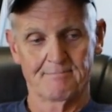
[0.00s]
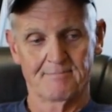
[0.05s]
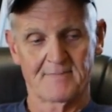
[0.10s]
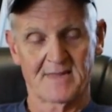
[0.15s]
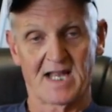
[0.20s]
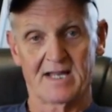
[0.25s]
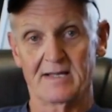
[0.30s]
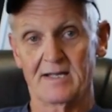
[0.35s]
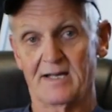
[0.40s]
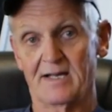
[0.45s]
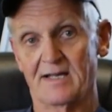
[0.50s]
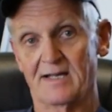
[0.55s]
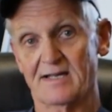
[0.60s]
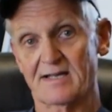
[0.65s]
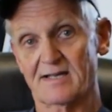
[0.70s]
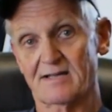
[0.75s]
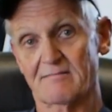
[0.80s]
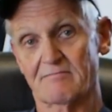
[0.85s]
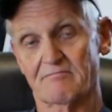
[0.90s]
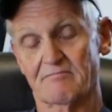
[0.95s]
And then
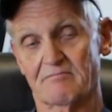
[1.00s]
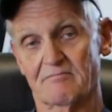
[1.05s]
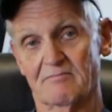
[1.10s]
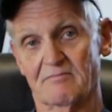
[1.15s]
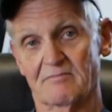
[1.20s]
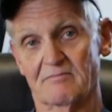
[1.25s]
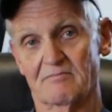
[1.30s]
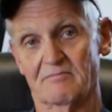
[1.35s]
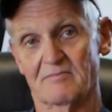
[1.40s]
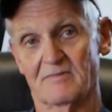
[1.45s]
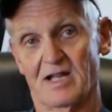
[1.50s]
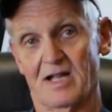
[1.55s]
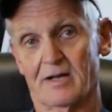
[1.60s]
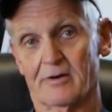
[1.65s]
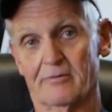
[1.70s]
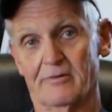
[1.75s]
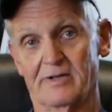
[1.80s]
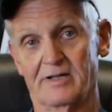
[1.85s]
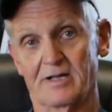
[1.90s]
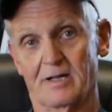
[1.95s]
his
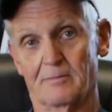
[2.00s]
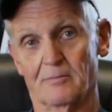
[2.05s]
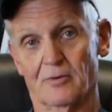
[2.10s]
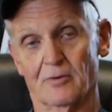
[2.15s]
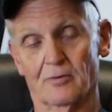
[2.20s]
lottery number